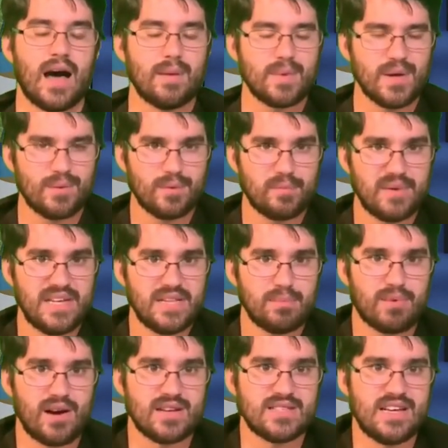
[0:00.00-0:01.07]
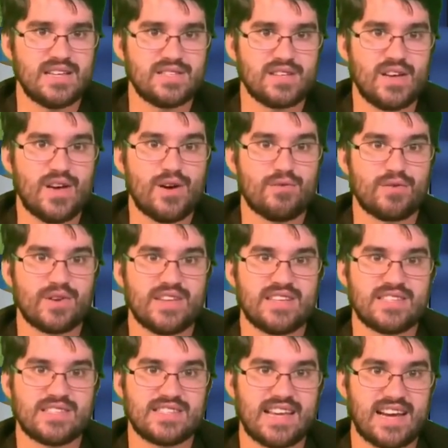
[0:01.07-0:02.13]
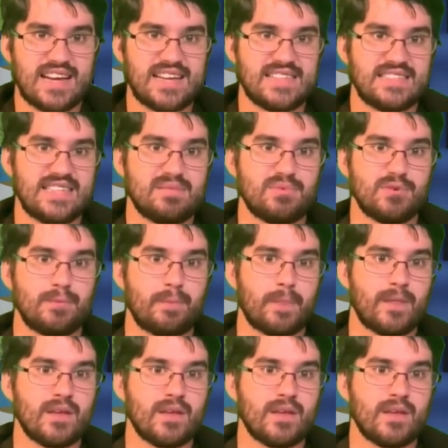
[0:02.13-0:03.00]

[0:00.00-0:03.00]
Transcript: I'm going to repeat the process for this second example.